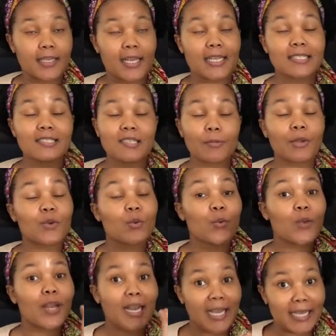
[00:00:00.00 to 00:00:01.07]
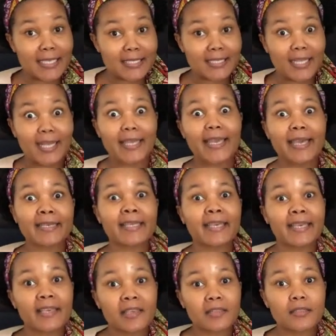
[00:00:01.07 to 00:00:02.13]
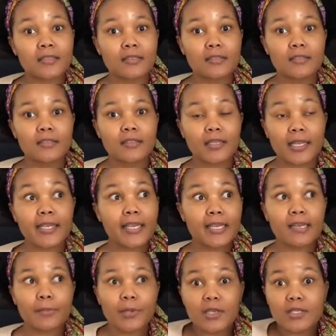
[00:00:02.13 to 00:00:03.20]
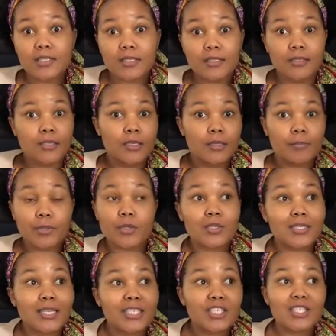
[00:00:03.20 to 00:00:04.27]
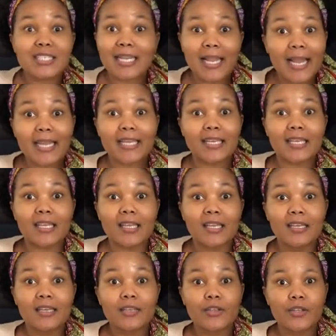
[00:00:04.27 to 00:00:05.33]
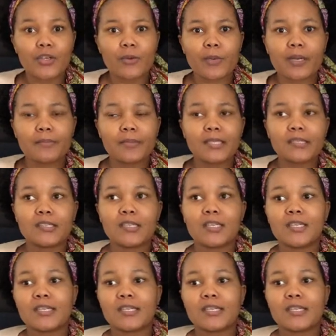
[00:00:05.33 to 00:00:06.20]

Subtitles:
and someone who lies can kill a person because they're just lying. You know what I mean?